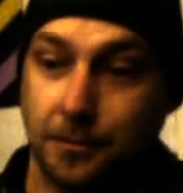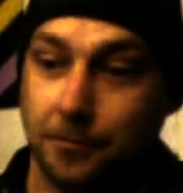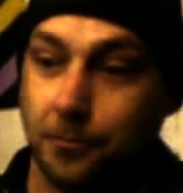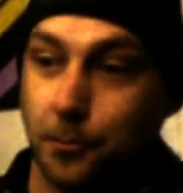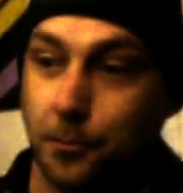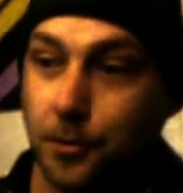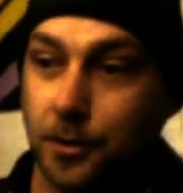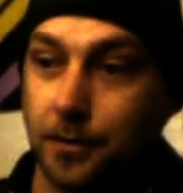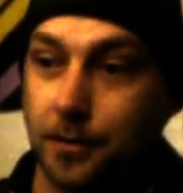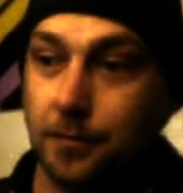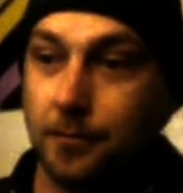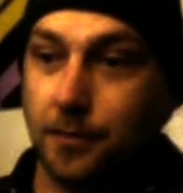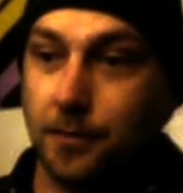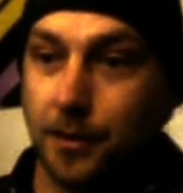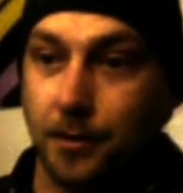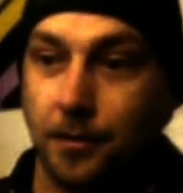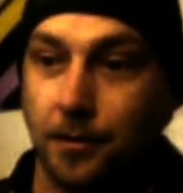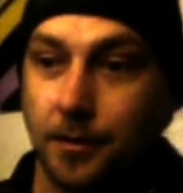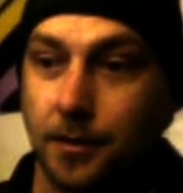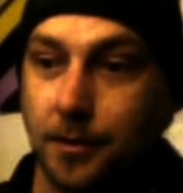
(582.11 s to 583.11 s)

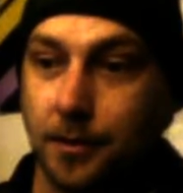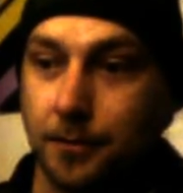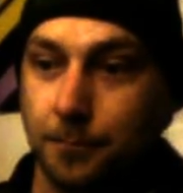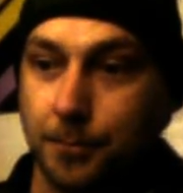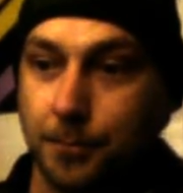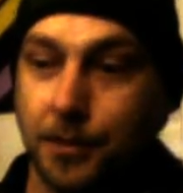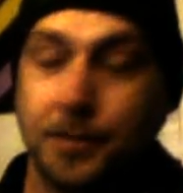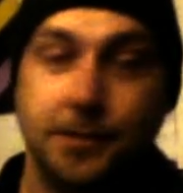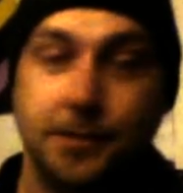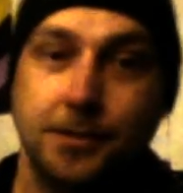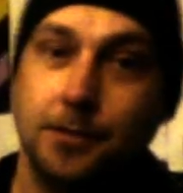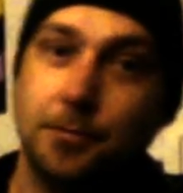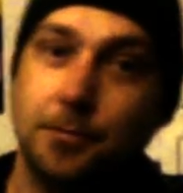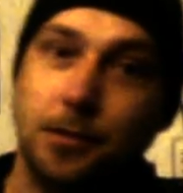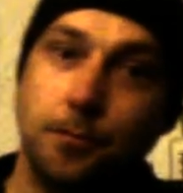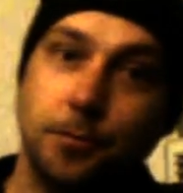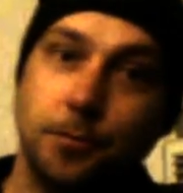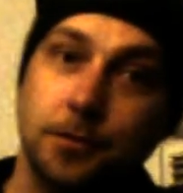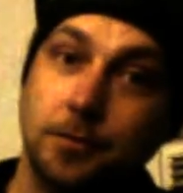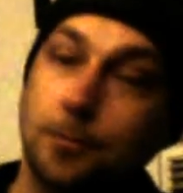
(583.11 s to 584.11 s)
And then Morgan kills
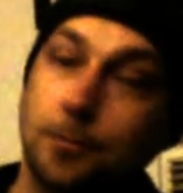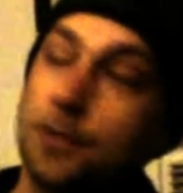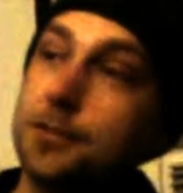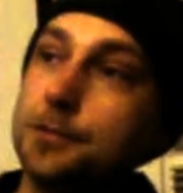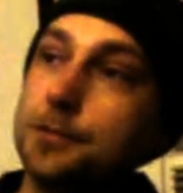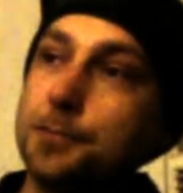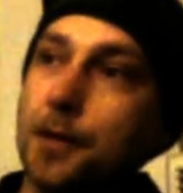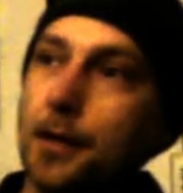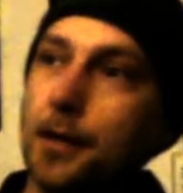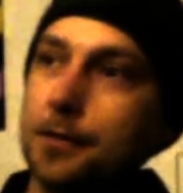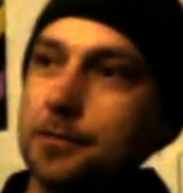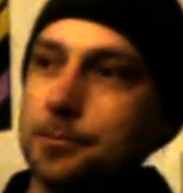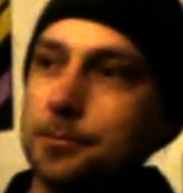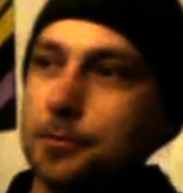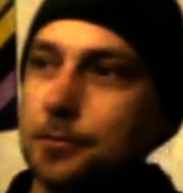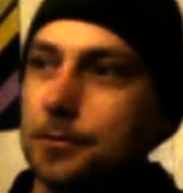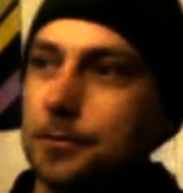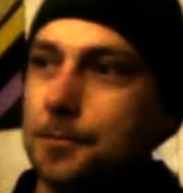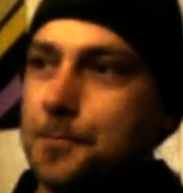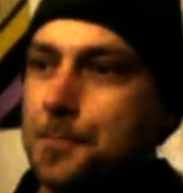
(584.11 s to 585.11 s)
Richard
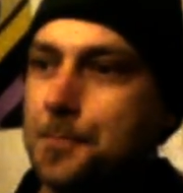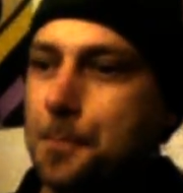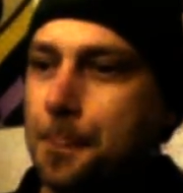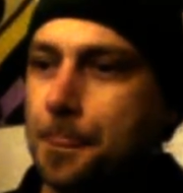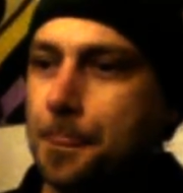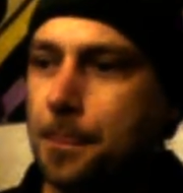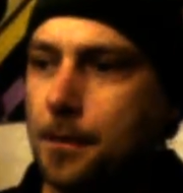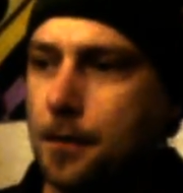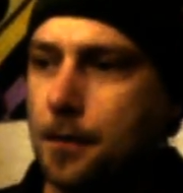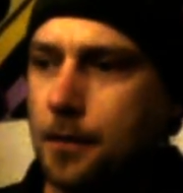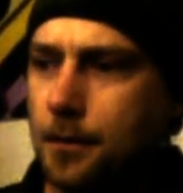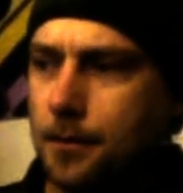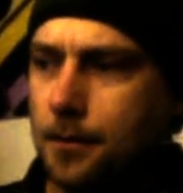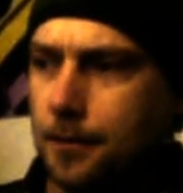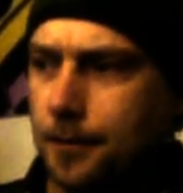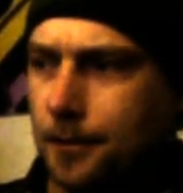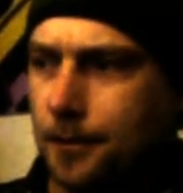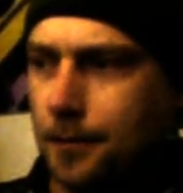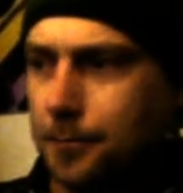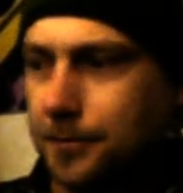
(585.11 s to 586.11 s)
right then and there.
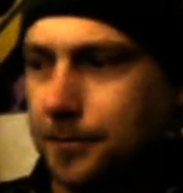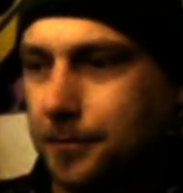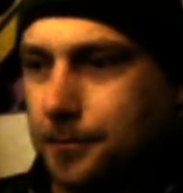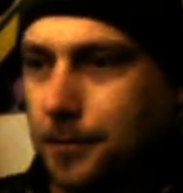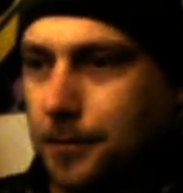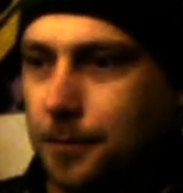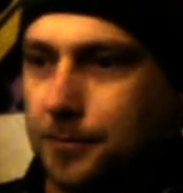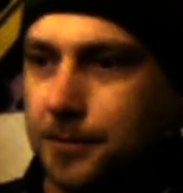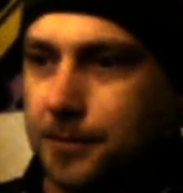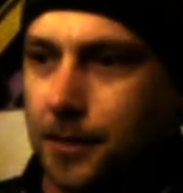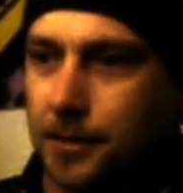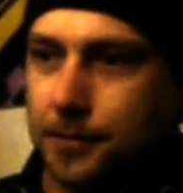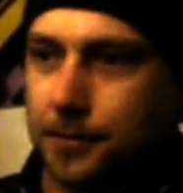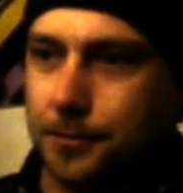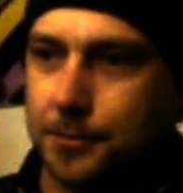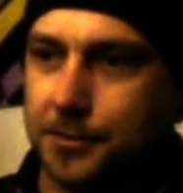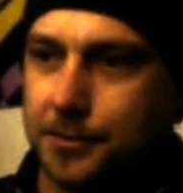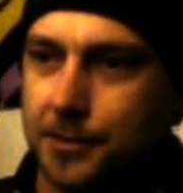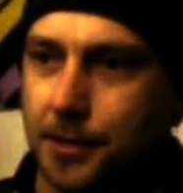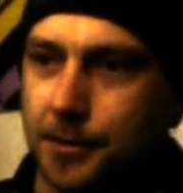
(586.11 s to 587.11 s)
Richard goes up to the
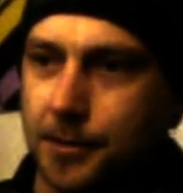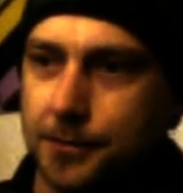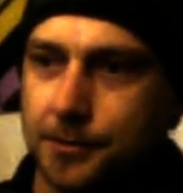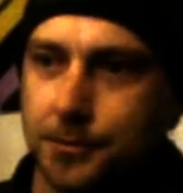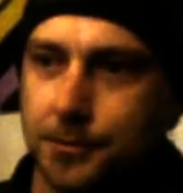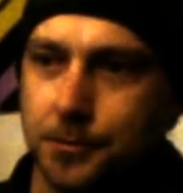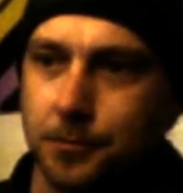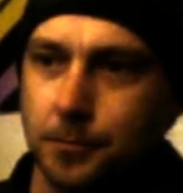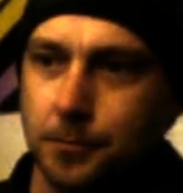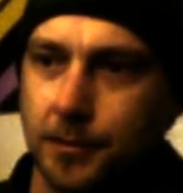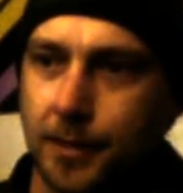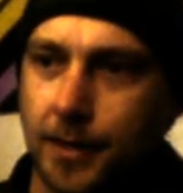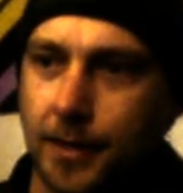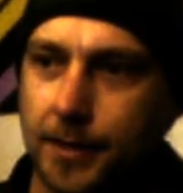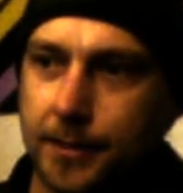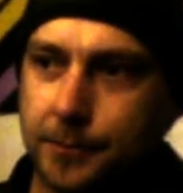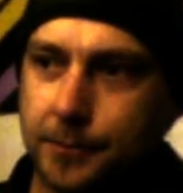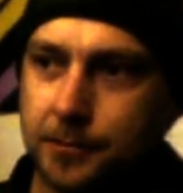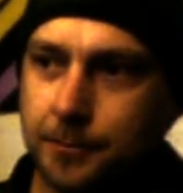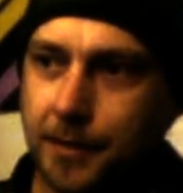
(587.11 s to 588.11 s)
saviors and he tries to
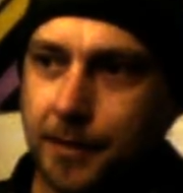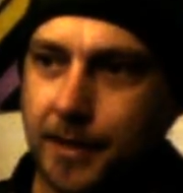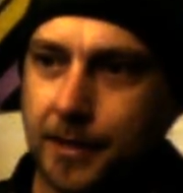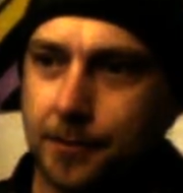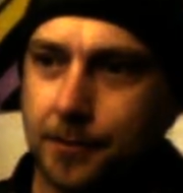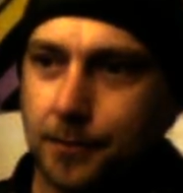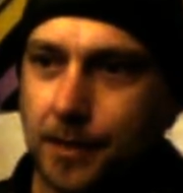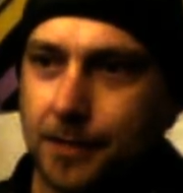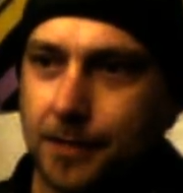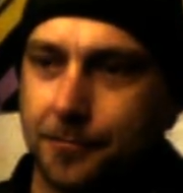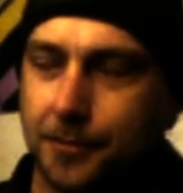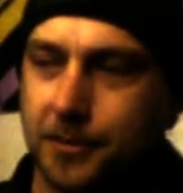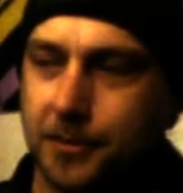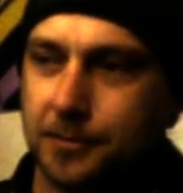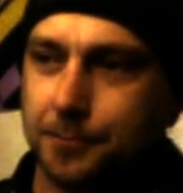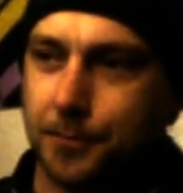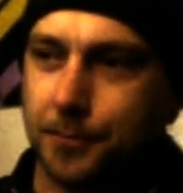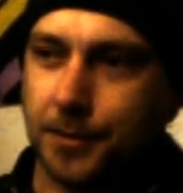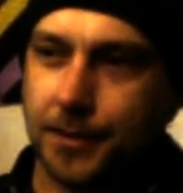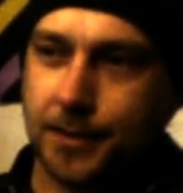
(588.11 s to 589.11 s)
explain,
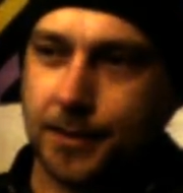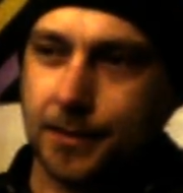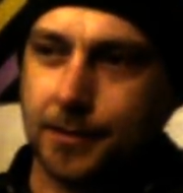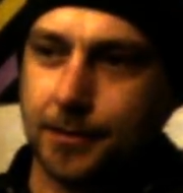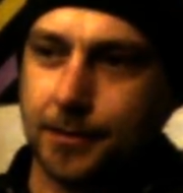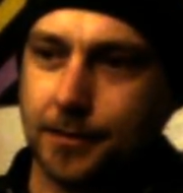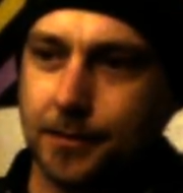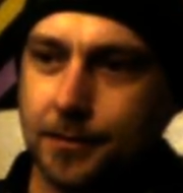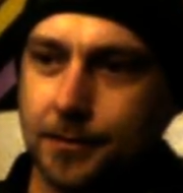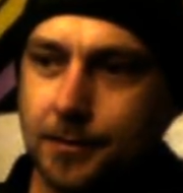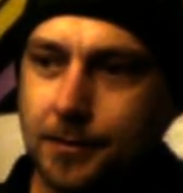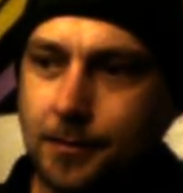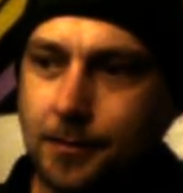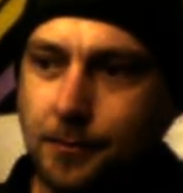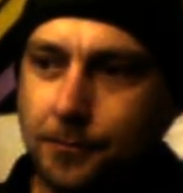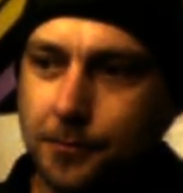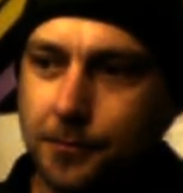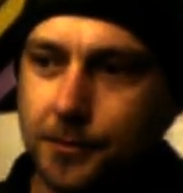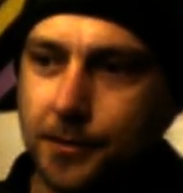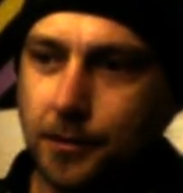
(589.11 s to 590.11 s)
oh, we know how to get
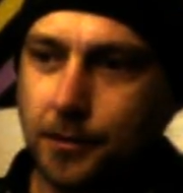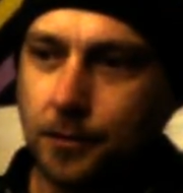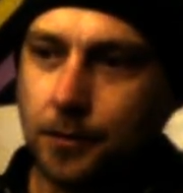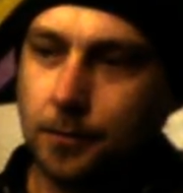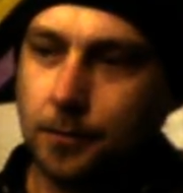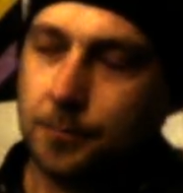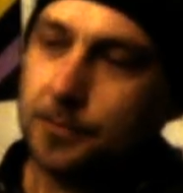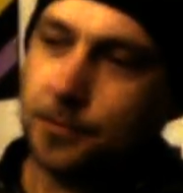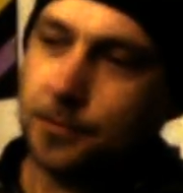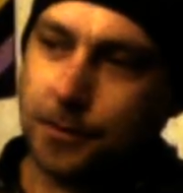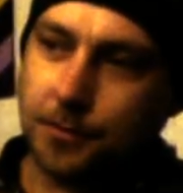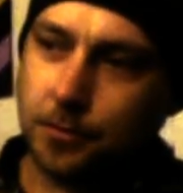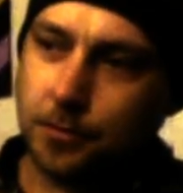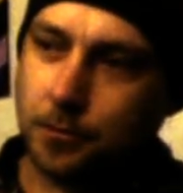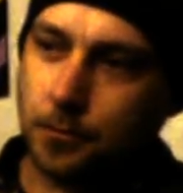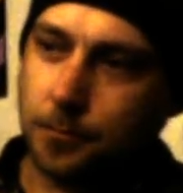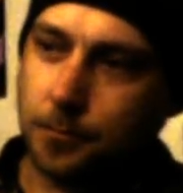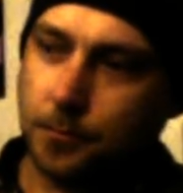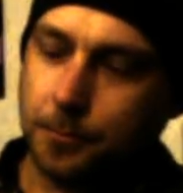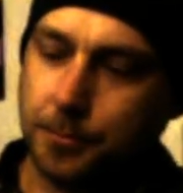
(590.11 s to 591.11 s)
by and blah, blah, blah,
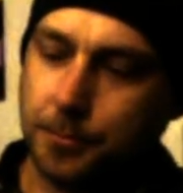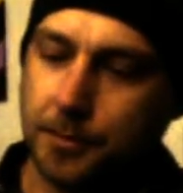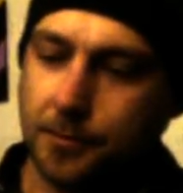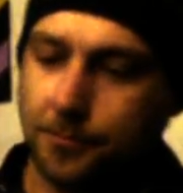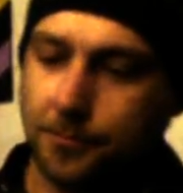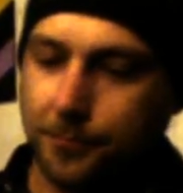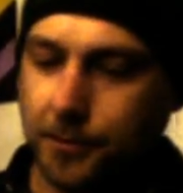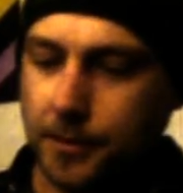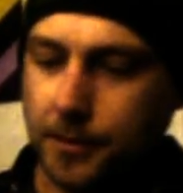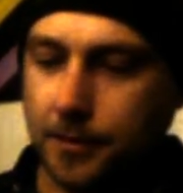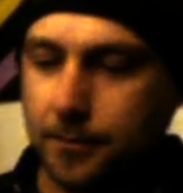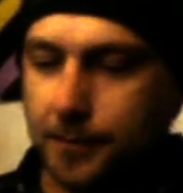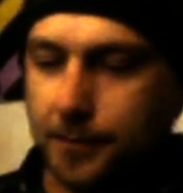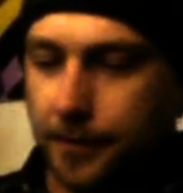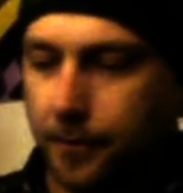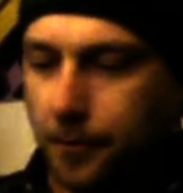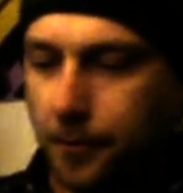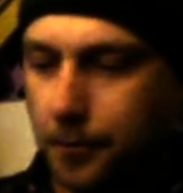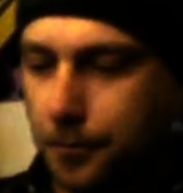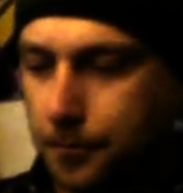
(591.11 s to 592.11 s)
blah, and we
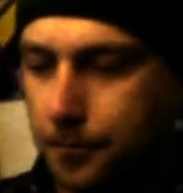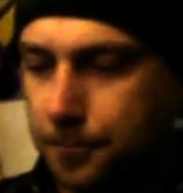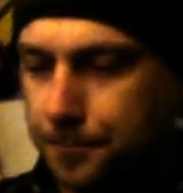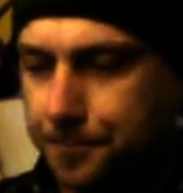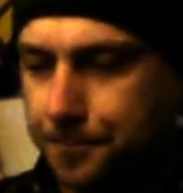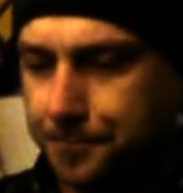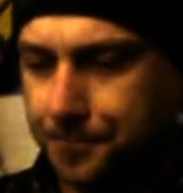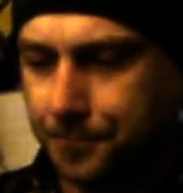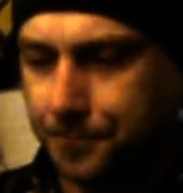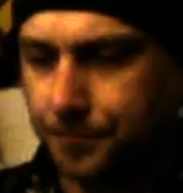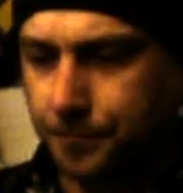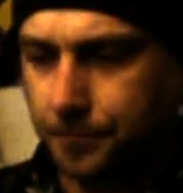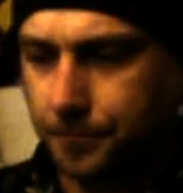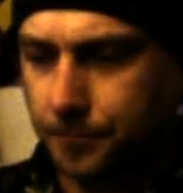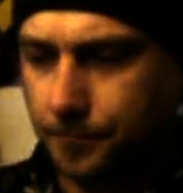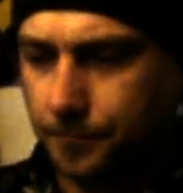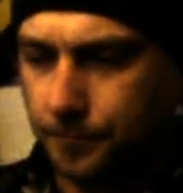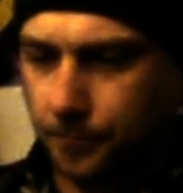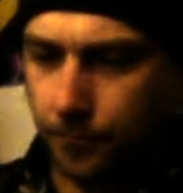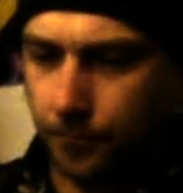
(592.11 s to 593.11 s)
got it, and,
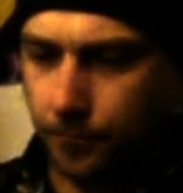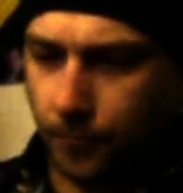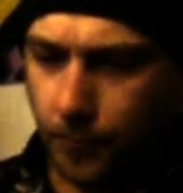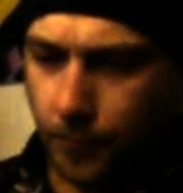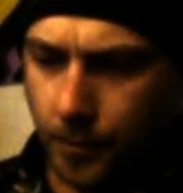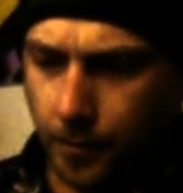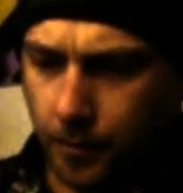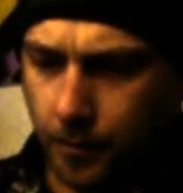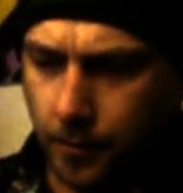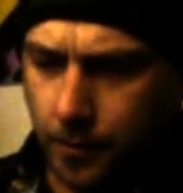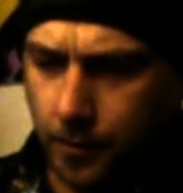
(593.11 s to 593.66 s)
yada, yada, yada.